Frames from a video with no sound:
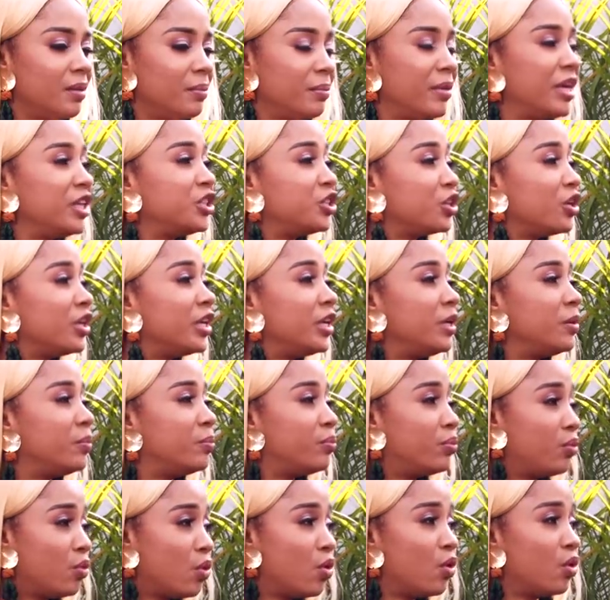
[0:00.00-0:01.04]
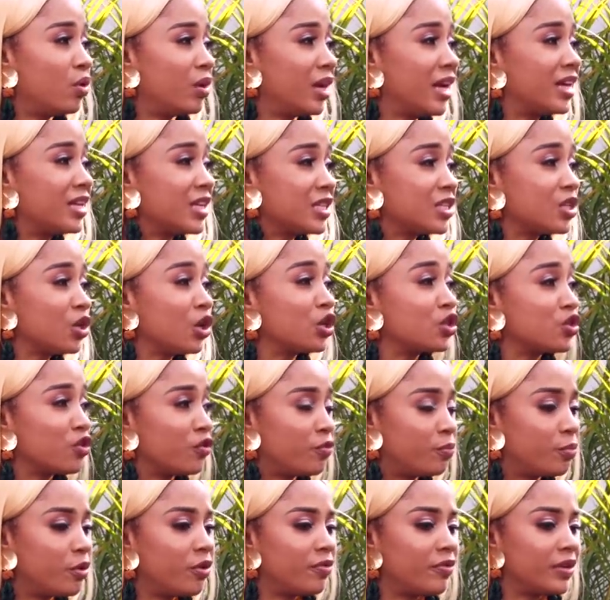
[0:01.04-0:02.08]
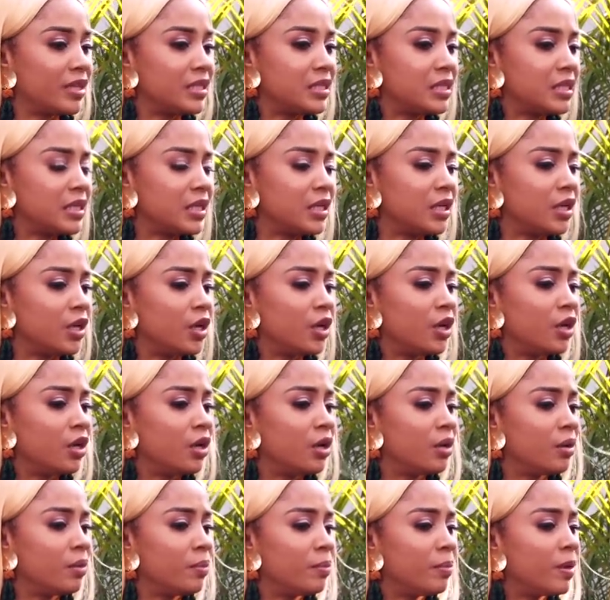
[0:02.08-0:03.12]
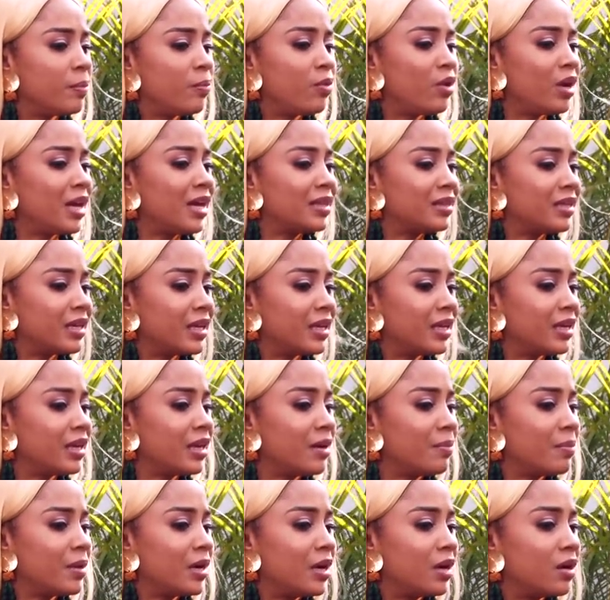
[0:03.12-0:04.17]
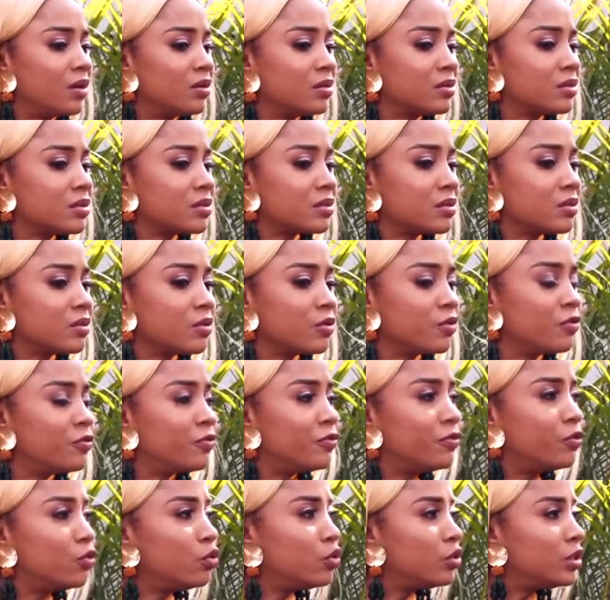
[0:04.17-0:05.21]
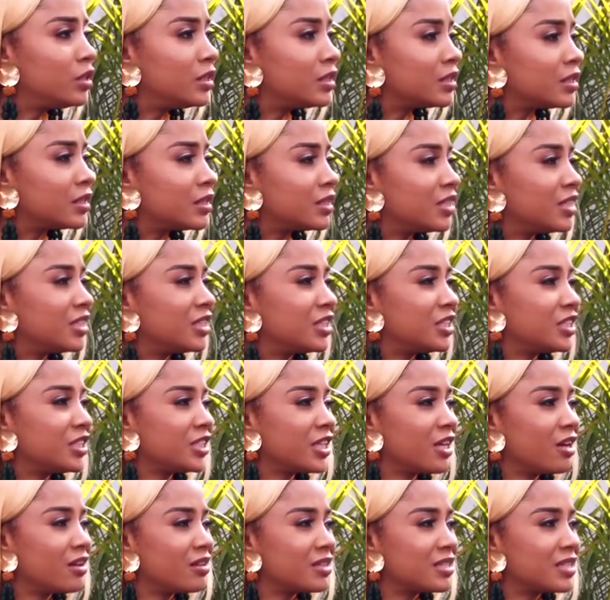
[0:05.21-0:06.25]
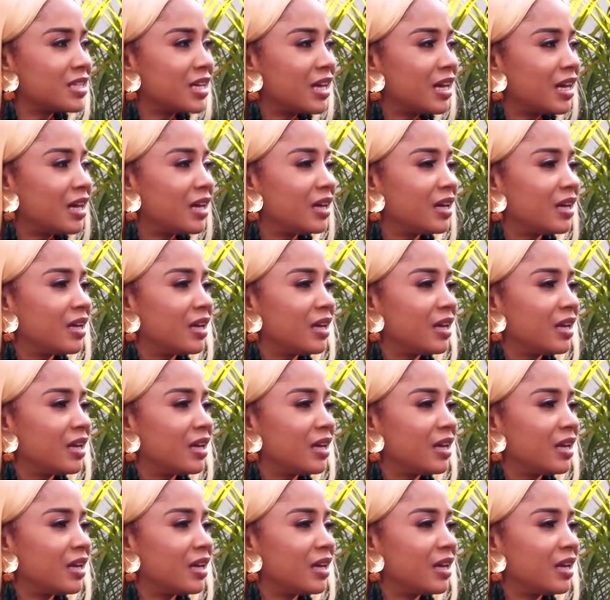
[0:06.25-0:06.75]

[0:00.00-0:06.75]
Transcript: majorly poor, like there's a lot of poverty. Mm -hmm. People are thinking about food, shelter,